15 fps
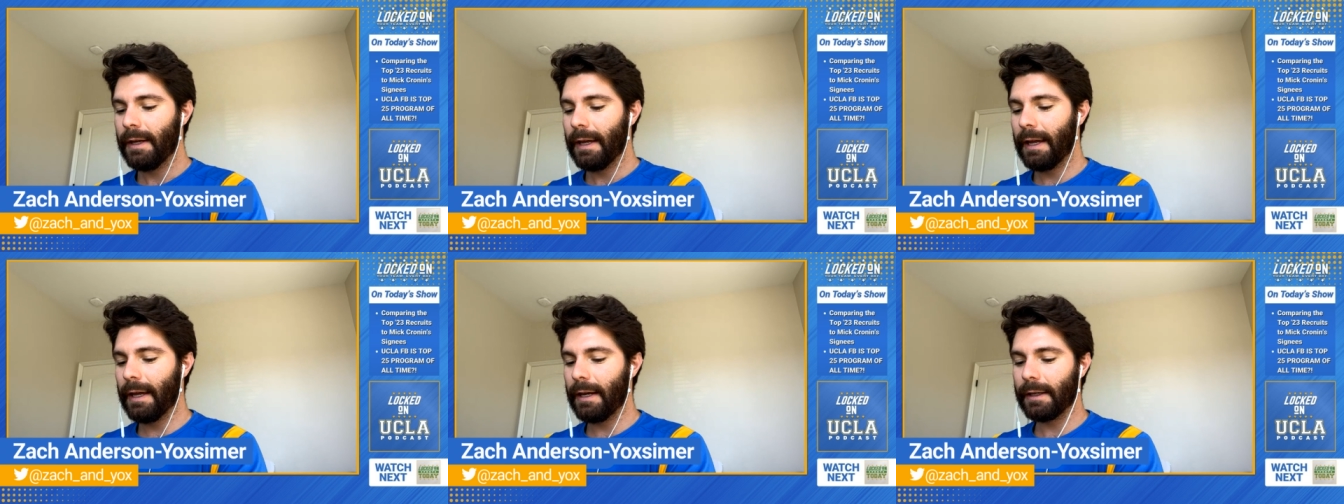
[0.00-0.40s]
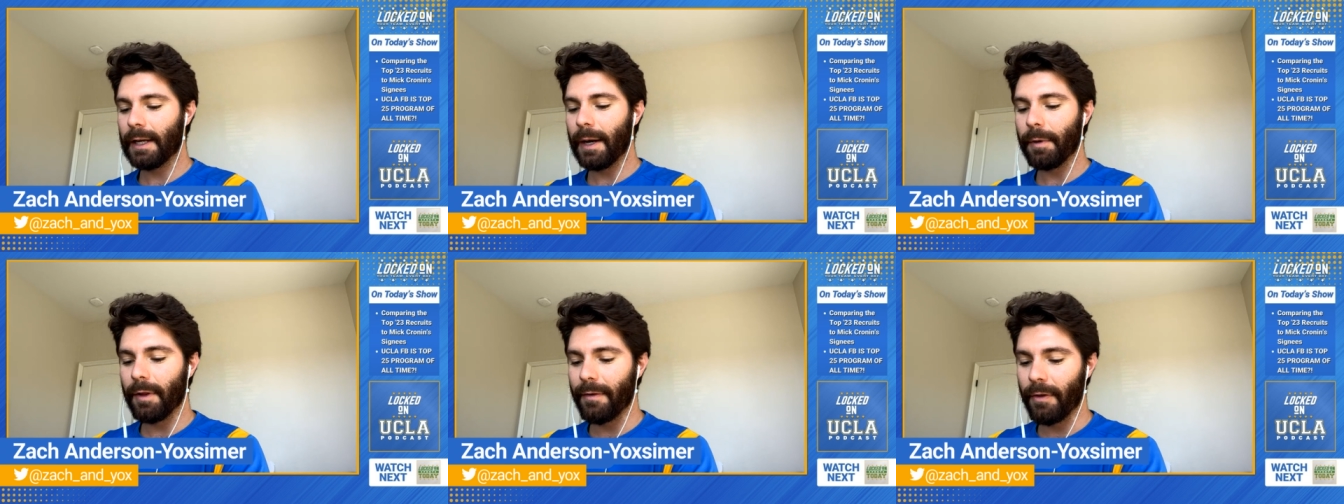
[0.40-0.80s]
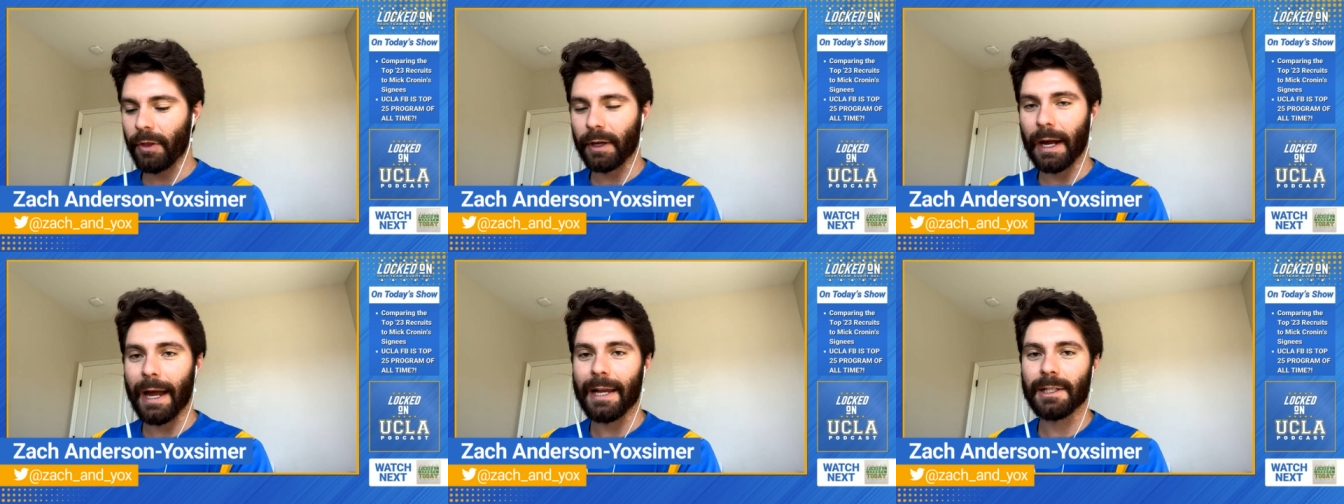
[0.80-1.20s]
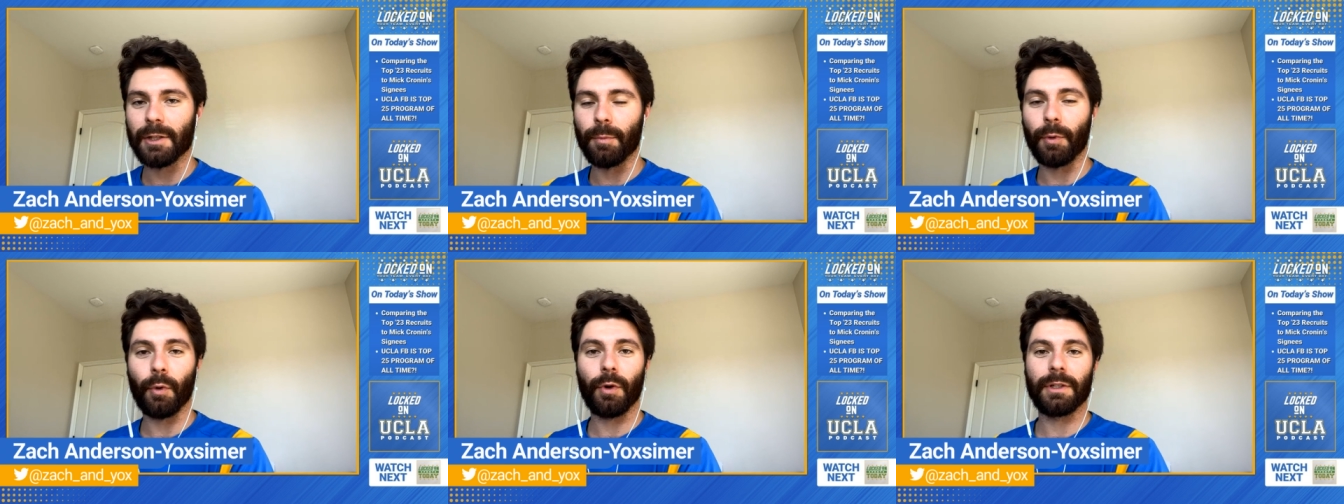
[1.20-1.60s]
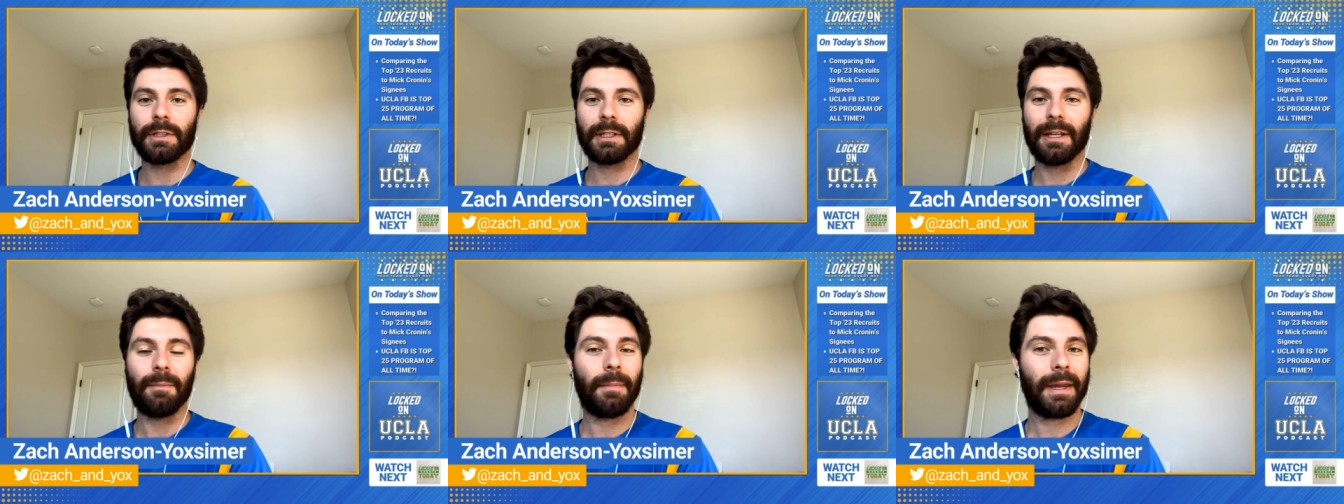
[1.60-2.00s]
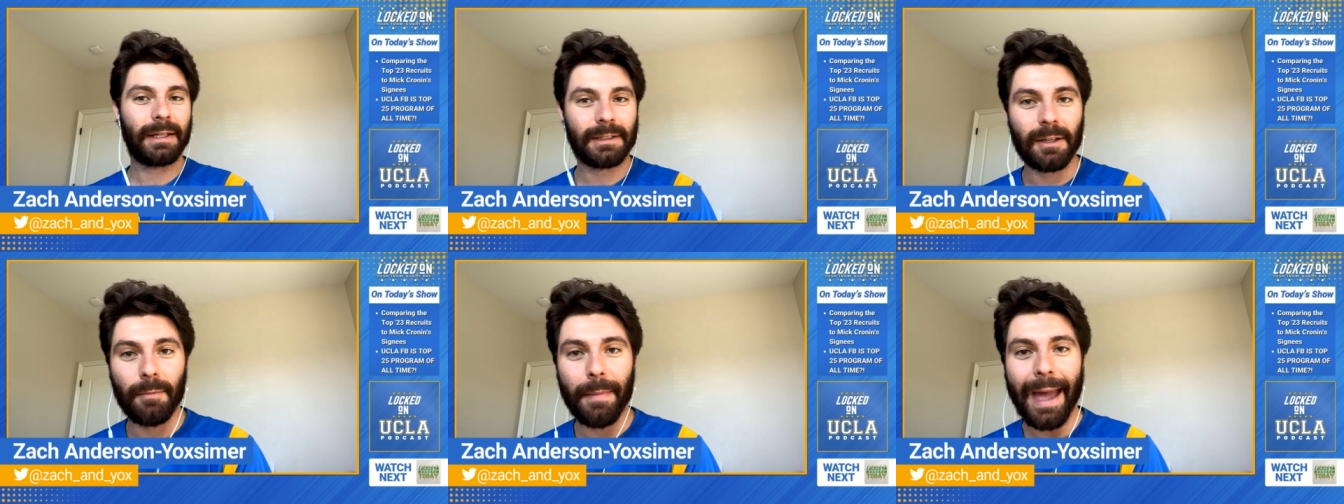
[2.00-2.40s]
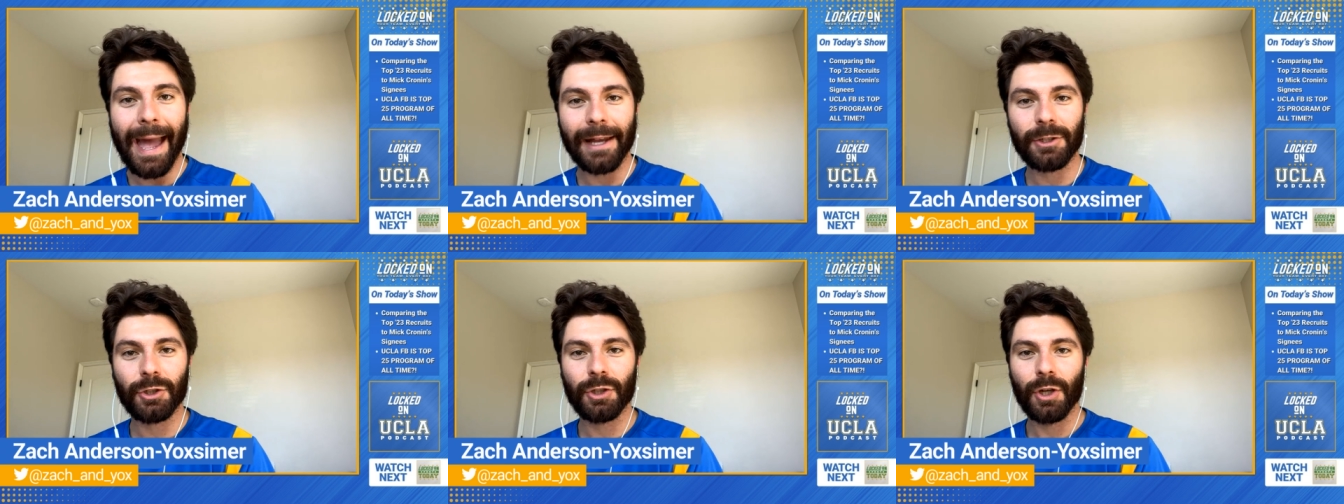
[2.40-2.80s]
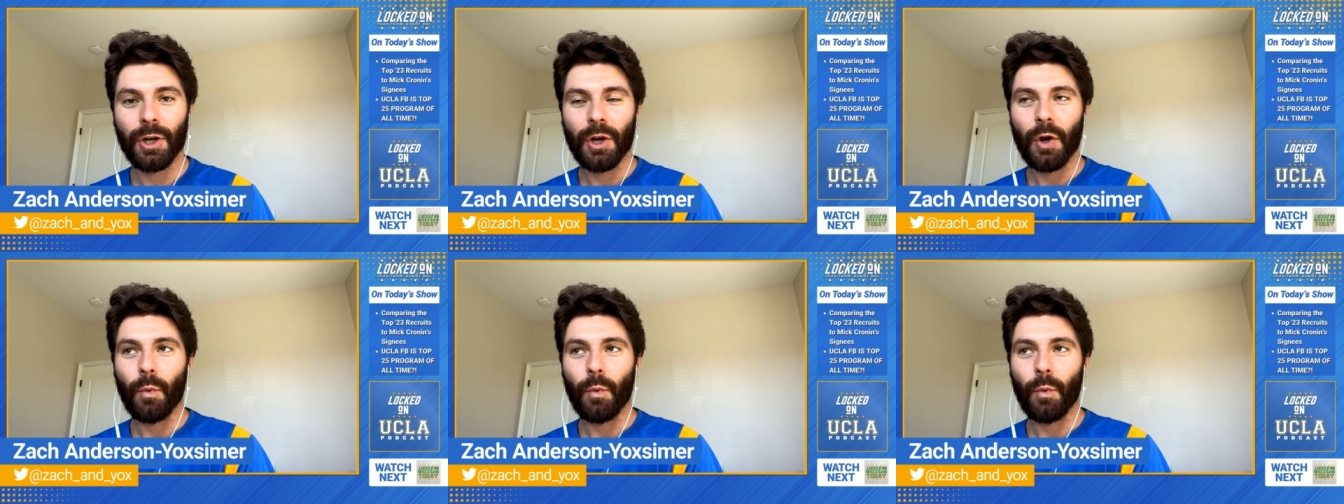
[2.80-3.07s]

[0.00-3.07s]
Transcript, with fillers: and a couple of other guys the Bruins can mix and match